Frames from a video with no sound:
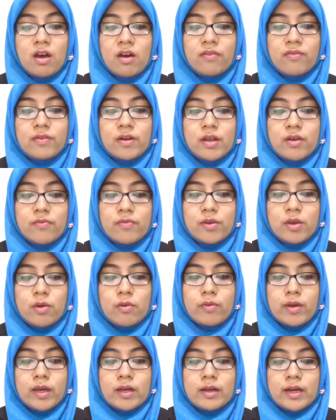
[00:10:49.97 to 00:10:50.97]
of
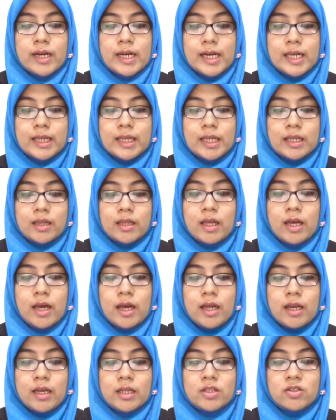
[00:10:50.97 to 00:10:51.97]
reviewing related
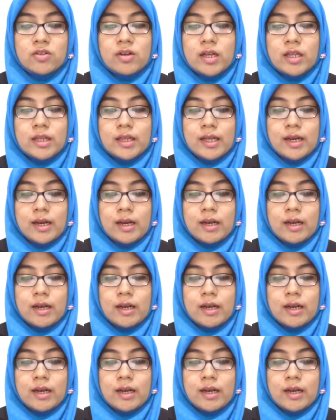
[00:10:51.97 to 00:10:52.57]
literature,